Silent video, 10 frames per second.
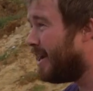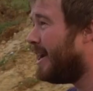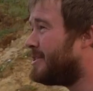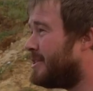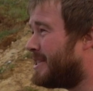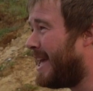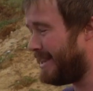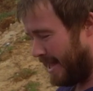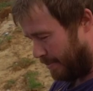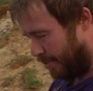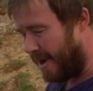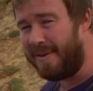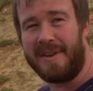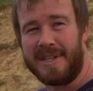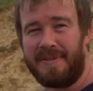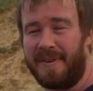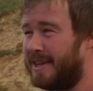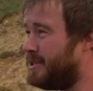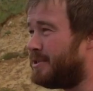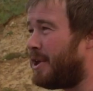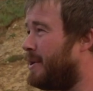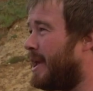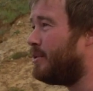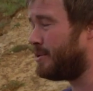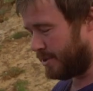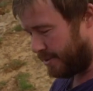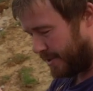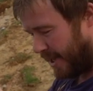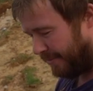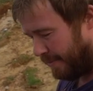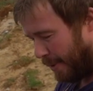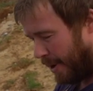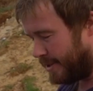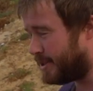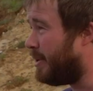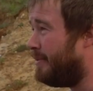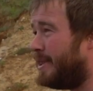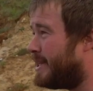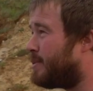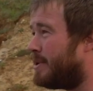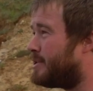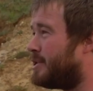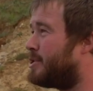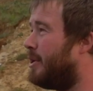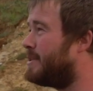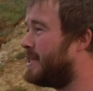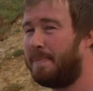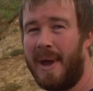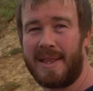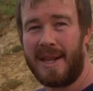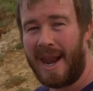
as I said in that previous fish, you do get all sorts of different bites with, and this one's just obviously picked the